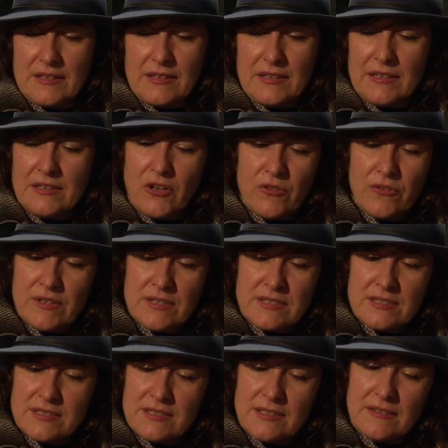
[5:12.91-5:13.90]
you know,
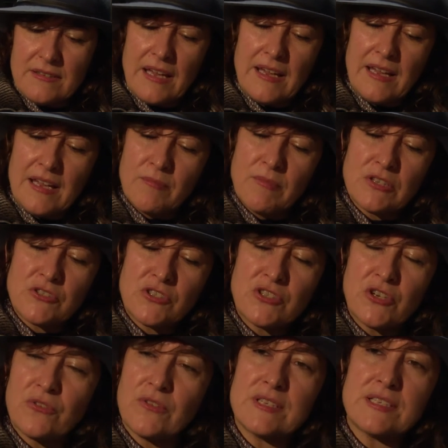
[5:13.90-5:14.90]
this, the images
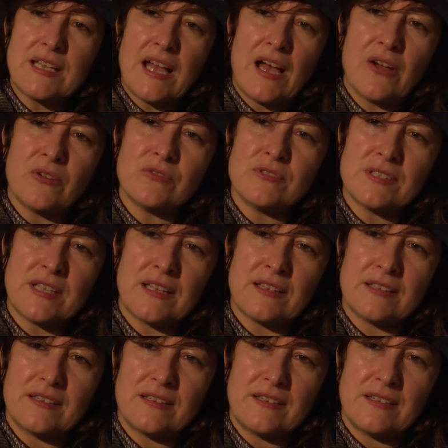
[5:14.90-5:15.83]
or the sounds that